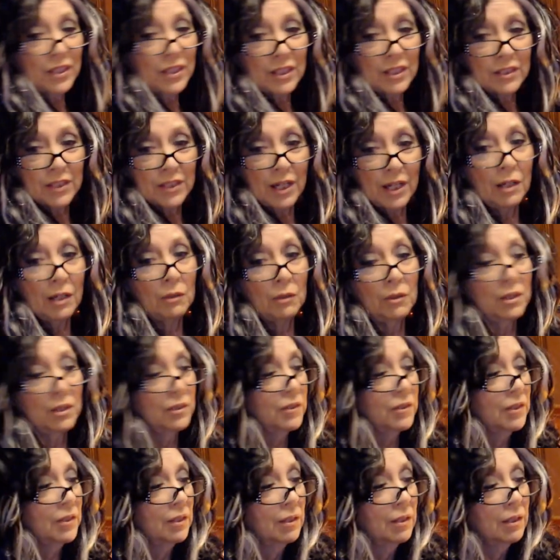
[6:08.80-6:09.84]

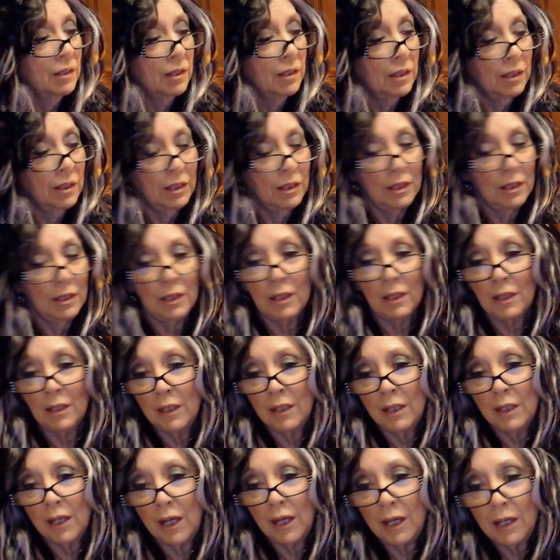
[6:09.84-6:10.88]
hours,
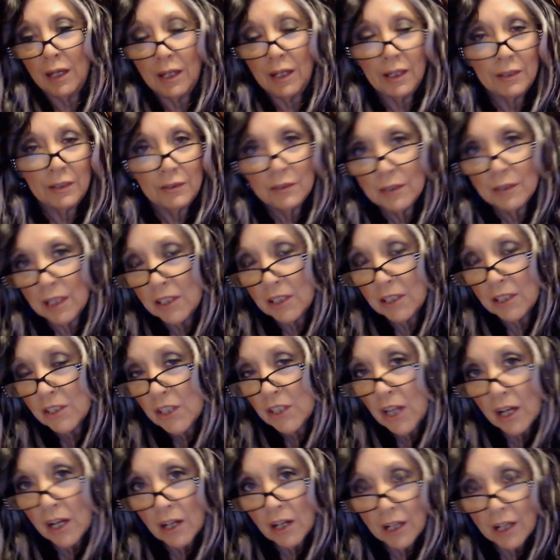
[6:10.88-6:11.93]
and it's
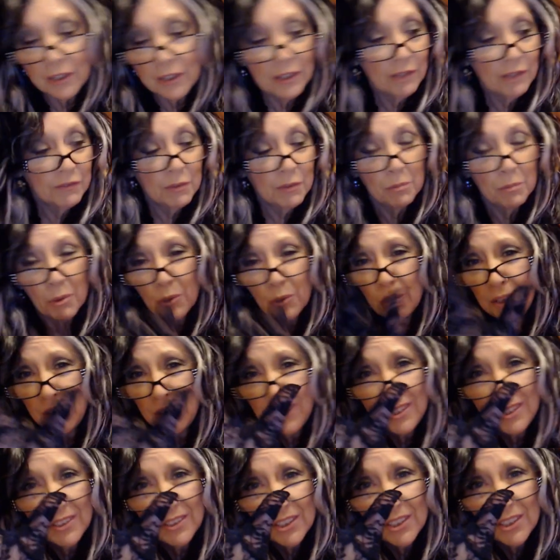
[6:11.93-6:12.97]
not hot enough to burn. And
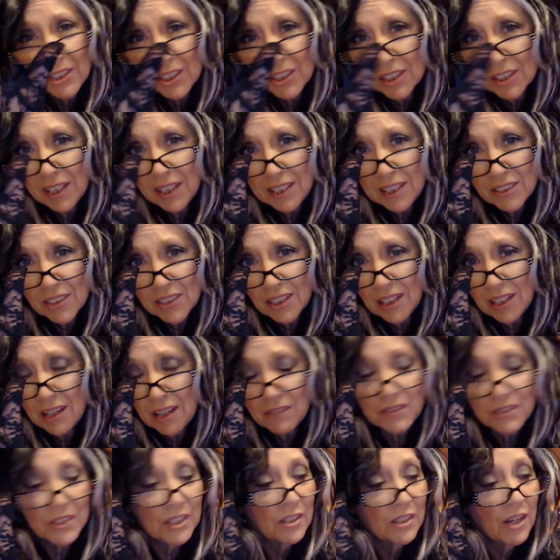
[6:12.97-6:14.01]
these are just lace
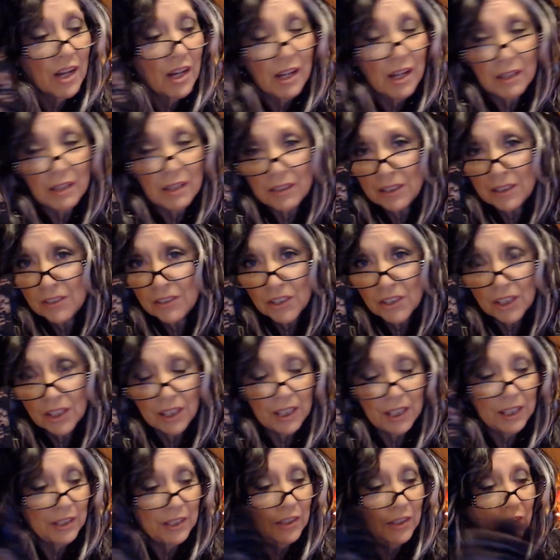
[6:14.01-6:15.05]
gloves. They're not
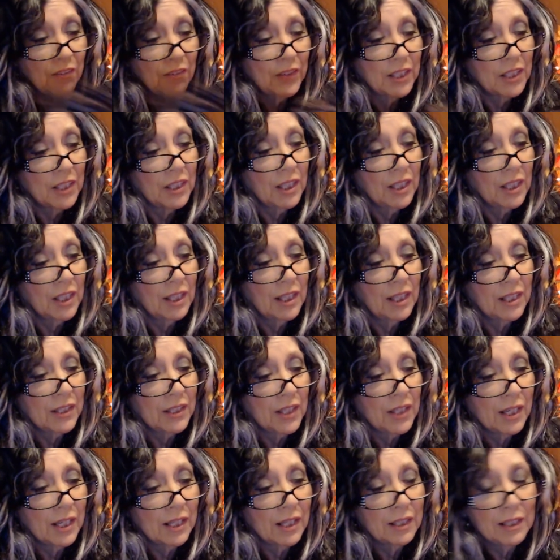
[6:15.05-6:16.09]
insulated or anything like
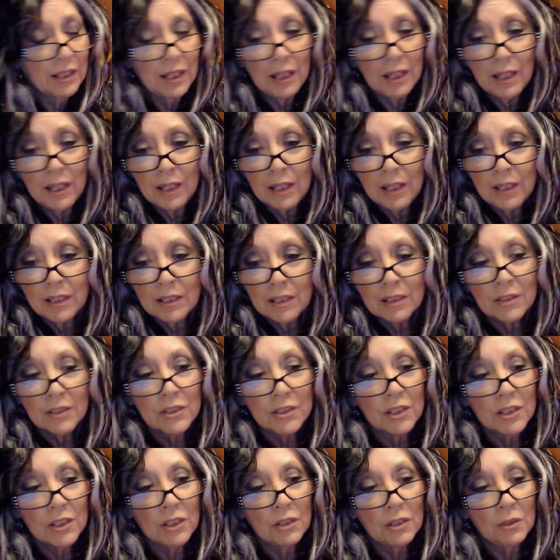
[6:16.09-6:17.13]
that.
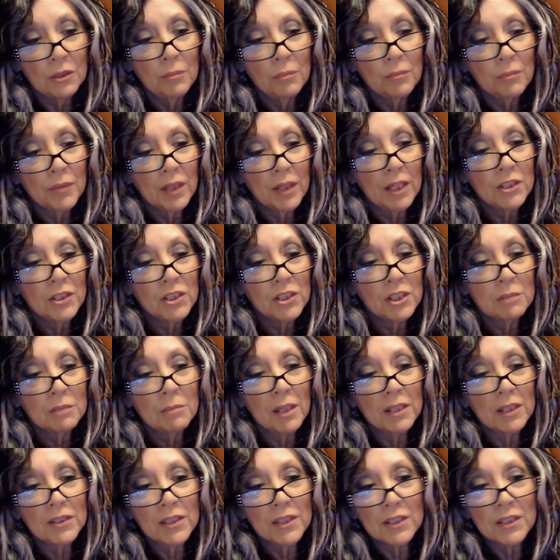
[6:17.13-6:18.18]
So it just
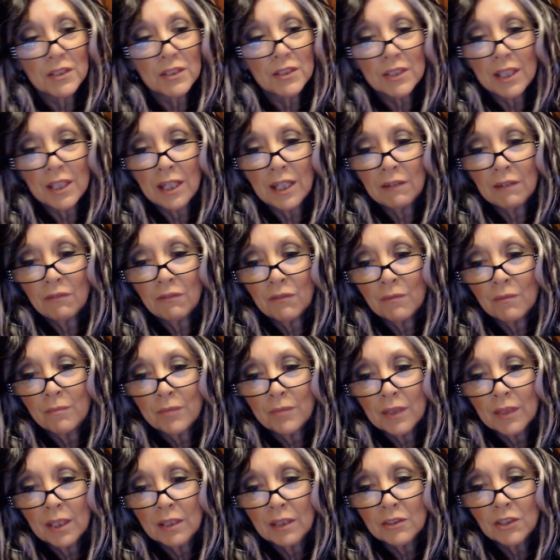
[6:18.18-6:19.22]
makes it safe.
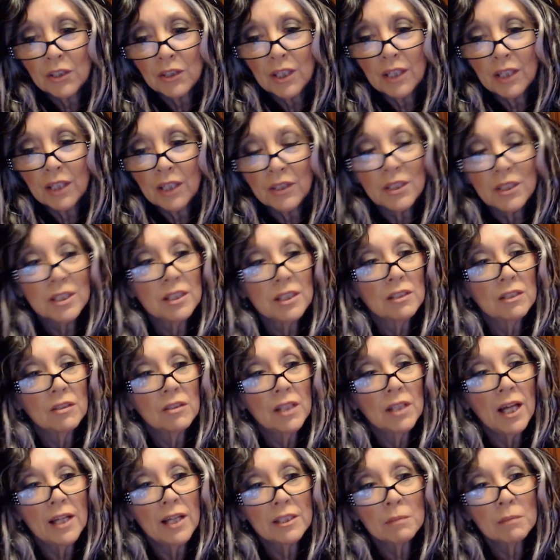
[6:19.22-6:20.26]
So you get this little
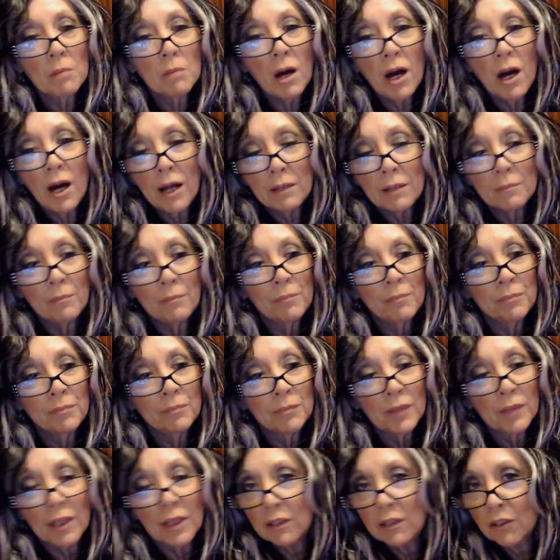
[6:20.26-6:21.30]
glass pot.
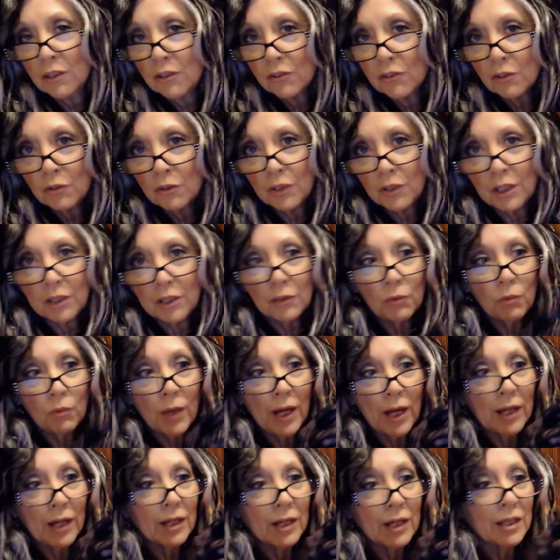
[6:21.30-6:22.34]
You throw your little
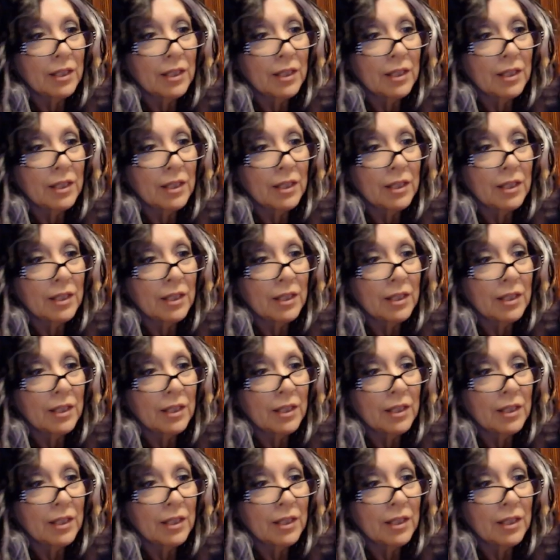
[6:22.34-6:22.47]
wax